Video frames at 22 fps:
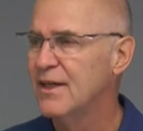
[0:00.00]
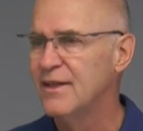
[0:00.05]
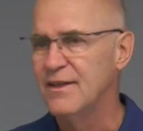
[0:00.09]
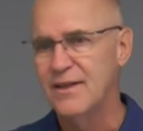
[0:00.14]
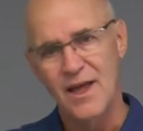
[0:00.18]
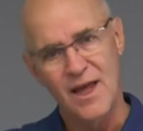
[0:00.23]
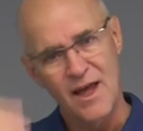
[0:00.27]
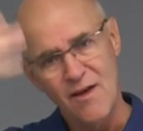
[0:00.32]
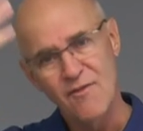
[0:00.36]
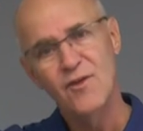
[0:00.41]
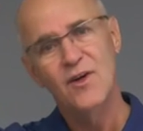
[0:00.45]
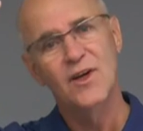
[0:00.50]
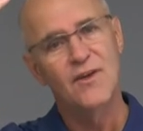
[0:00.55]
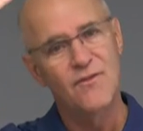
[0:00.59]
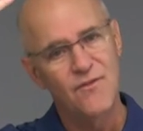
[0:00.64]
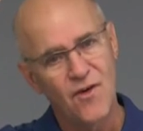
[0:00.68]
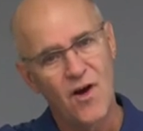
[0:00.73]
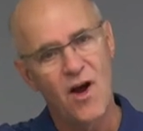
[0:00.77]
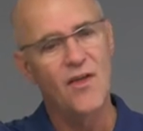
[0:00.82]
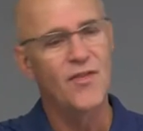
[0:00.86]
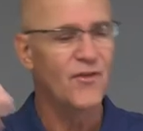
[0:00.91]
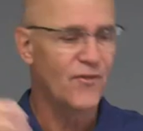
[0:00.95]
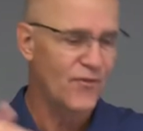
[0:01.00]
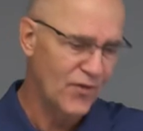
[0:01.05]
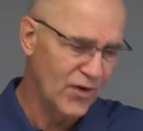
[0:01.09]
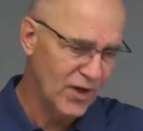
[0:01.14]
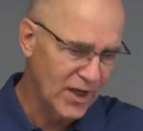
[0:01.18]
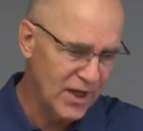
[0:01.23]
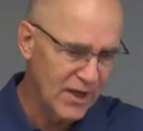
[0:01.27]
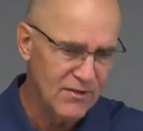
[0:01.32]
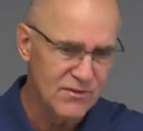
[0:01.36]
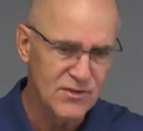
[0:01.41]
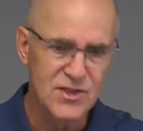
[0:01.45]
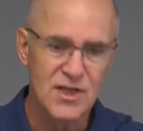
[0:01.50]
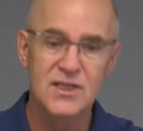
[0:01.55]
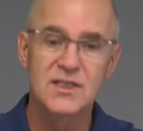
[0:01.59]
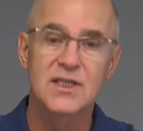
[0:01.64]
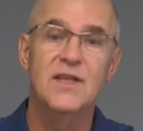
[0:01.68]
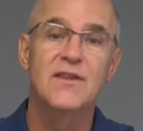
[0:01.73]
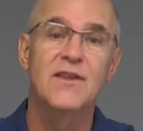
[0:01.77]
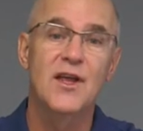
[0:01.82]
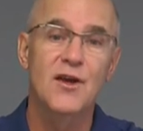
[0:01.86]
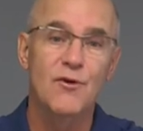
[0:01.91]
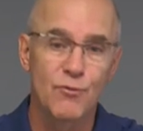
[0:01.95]
The Heavenly Father forgives us
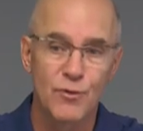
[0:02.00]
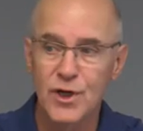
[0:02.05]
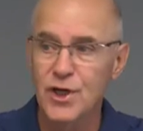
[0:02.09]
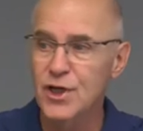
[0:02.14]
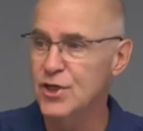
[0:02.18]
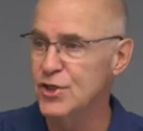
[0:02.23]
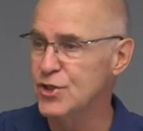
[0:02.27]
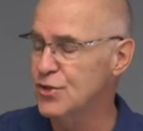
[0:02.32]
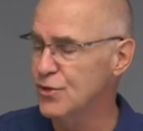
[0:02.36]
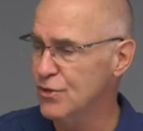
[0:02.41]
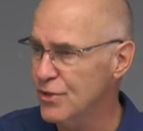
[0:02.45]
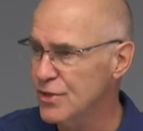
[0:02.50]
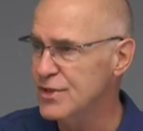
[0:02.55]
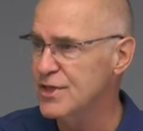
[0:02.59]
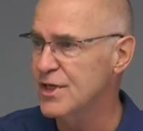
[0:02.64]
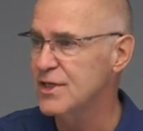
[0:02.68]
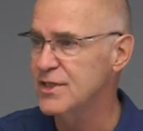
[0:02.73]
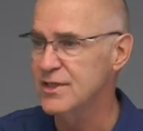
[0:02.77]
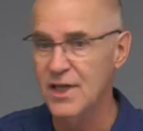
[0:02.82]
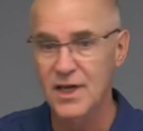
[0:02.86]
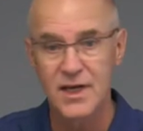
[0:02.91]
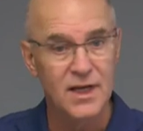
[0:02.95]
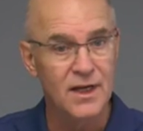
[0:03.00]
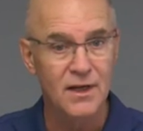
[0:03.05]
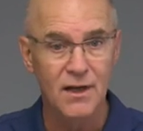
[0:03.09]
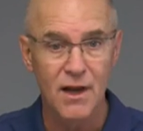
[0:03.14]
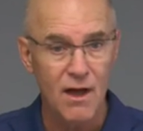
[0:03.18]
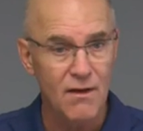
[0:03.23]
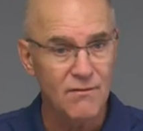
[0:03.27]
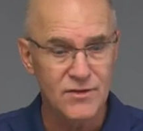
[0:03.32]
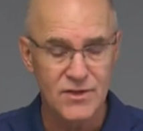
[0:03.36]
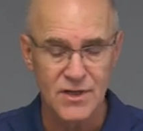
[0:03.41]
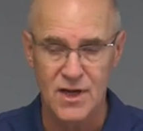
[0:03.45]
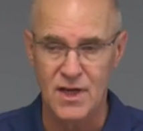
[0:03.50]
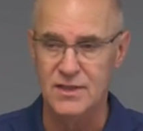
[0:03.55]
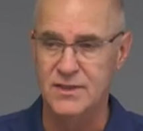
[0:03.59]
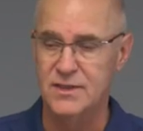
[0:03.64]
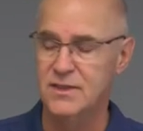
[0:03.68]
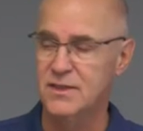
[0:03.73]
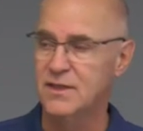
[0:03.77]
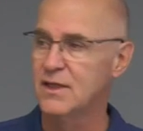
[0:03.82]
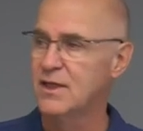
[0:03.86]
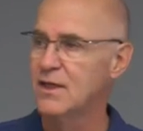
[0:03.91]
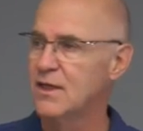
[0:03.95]
and then reassures us that He loves
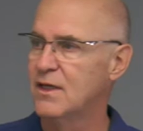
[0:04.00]
us.